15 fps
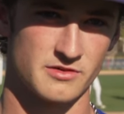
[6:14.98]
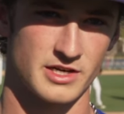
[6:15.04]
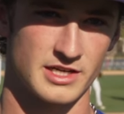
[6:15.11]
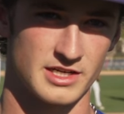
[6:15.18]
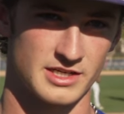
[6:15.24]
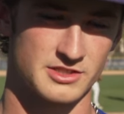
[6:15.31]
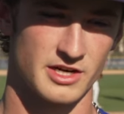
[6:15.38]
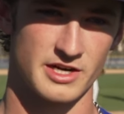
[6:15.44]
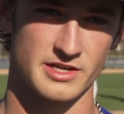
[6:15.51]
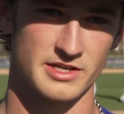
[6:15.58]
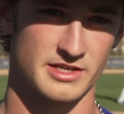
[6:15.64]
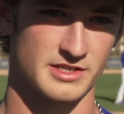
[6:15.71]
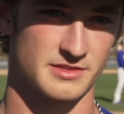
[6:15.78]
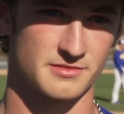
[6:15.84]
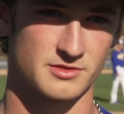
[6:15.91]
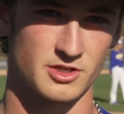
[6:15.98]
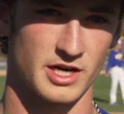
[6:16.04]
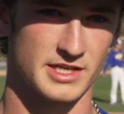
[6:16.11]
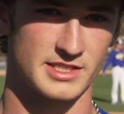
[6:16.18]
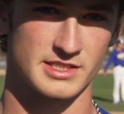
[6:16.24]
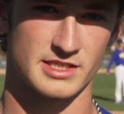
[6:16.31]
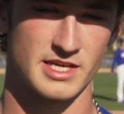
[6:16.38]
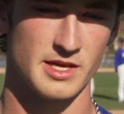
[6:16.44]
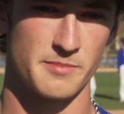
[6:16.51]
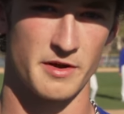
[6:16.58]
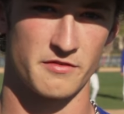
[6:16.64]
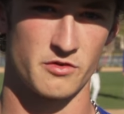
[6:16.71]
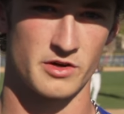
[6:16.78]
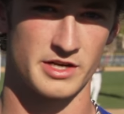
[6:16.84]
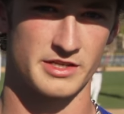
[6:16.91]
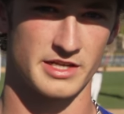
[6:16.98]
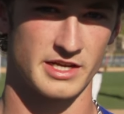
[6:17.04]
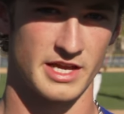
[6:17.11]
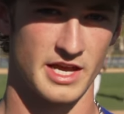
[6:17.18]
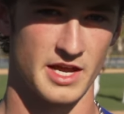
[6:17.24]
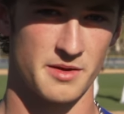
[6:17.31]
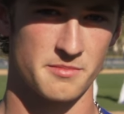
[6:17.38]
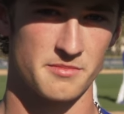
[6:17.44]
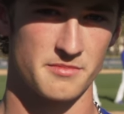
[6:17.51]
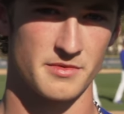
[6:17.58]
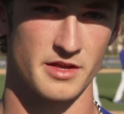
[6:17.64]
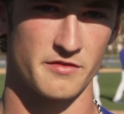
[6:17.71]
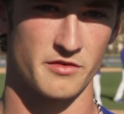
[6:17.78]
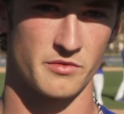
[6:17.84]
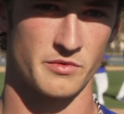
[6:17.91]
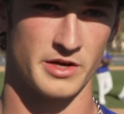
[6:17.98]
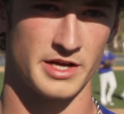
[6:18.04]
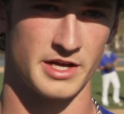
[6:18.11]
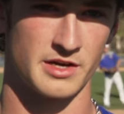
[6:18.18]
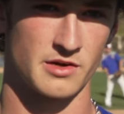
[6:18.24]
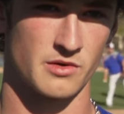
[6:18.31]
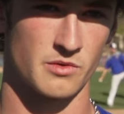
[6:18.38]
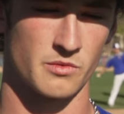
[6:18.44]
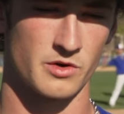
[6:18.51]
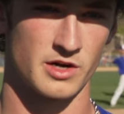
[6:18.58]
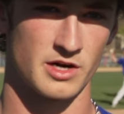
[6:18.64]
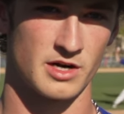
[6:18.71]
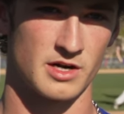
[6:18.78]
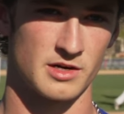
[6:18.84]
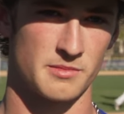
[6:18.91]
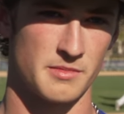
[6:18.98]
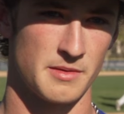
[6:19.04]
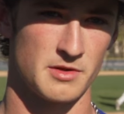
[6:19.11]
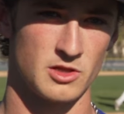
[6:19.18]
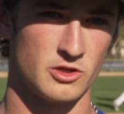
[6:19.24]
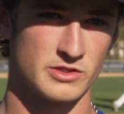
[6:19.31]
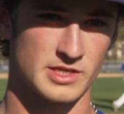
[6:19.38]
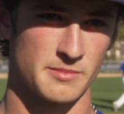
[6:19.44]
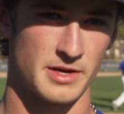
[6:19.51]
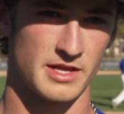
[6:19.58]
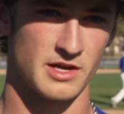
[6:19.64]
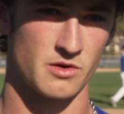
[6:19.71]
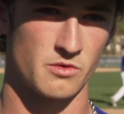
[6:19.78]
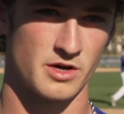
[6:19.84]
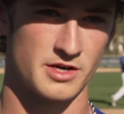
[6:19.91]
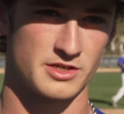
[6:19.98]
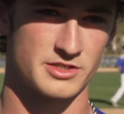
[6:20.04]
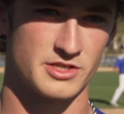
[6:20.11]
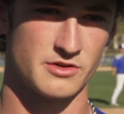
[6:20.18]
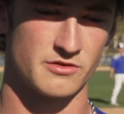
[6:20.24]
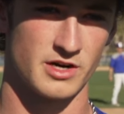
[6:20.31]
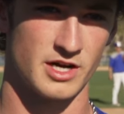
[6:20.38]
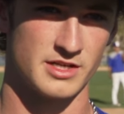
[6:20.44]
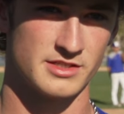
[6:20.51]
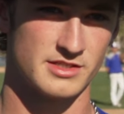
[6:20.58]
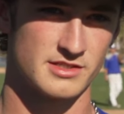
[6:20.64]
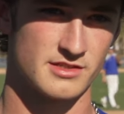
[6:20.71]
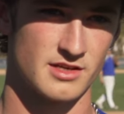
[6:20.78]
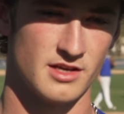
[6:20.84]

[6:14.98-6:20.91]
When I, I, try to try to keep everyone in the game, even when we're maybe losing by that one or two runs